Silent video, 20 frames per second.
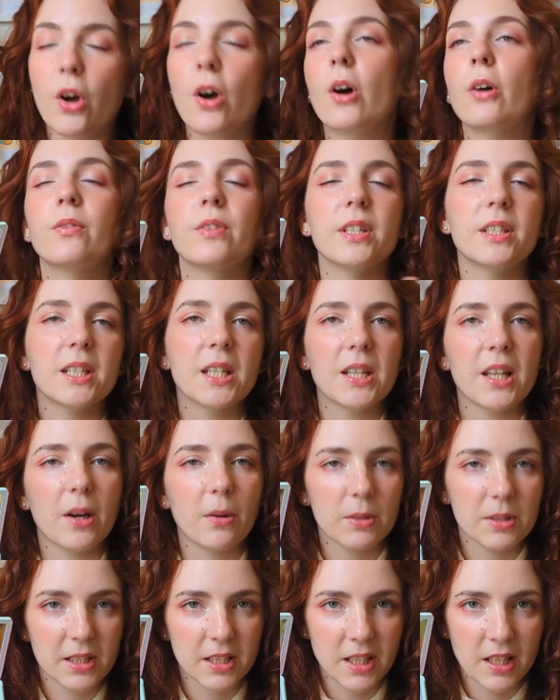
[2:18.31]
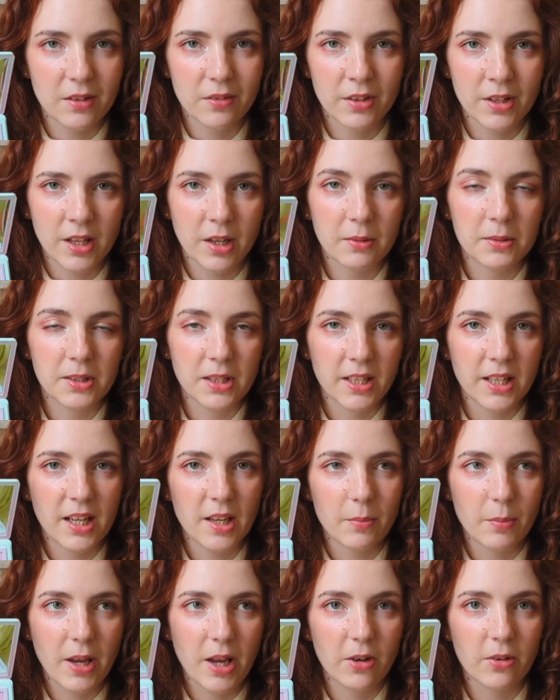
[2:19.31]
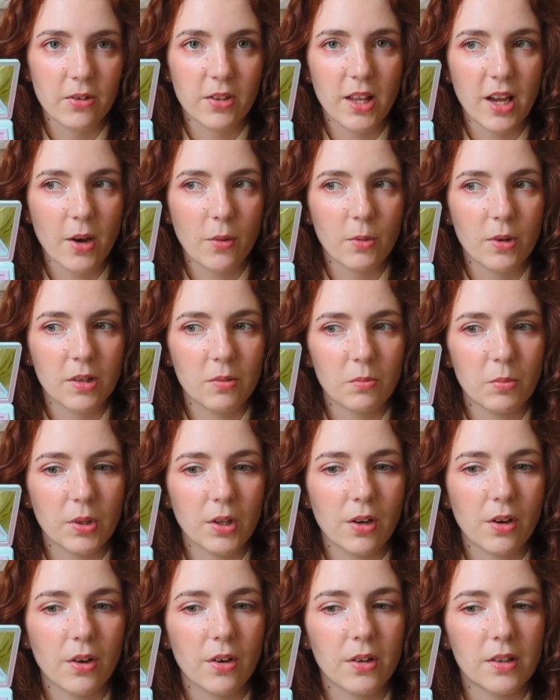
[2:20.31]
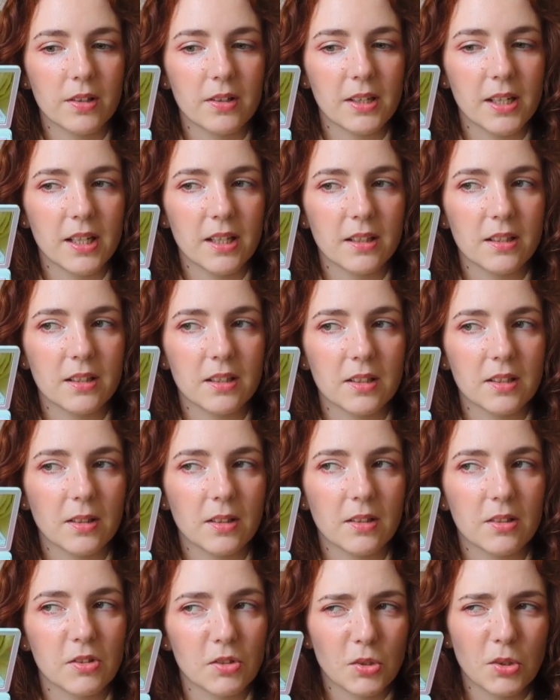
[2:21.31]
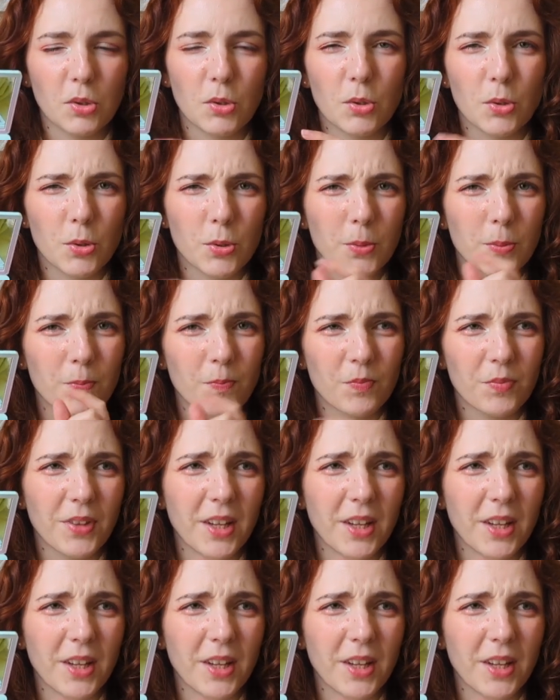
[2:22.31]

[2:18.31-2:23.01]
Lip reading: obviously that was a given that I was going to hit pan on that one because it's so